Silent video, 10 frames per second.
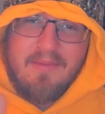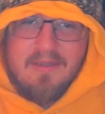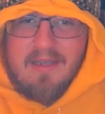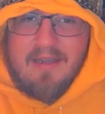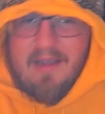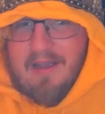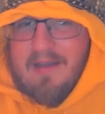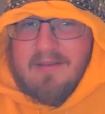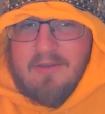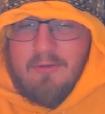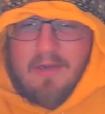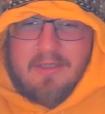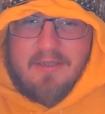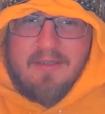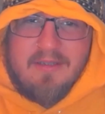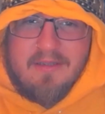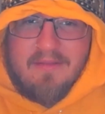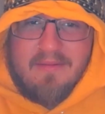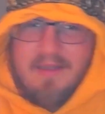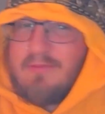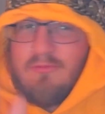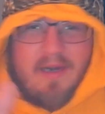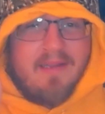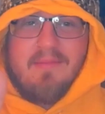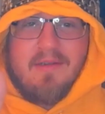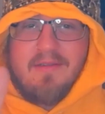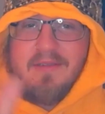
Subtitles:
like, yeah, go watch it. It's right in the middle.